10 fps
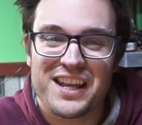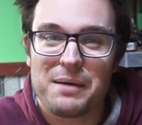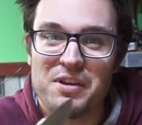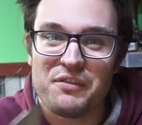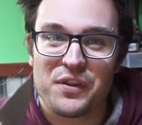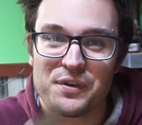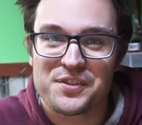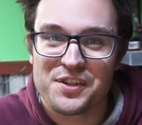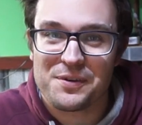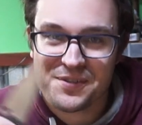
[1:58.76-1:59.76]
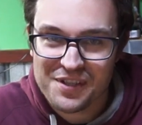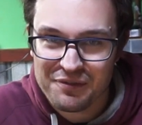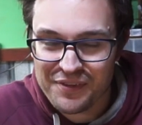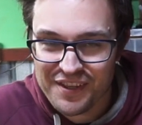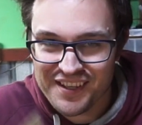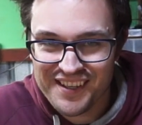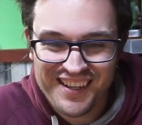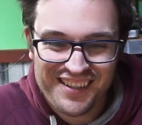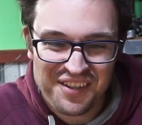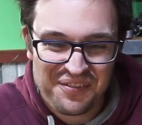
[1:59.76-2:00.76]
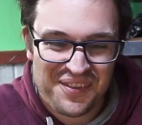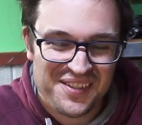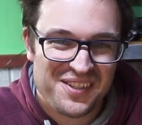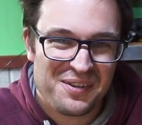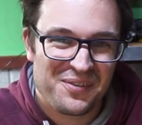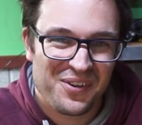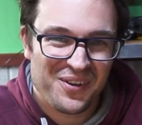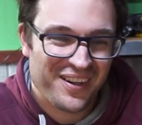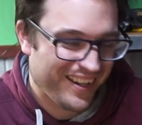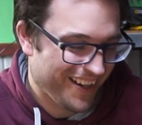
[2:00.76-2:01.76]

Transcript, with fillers: you come here for the results, not for the not for the steel talk.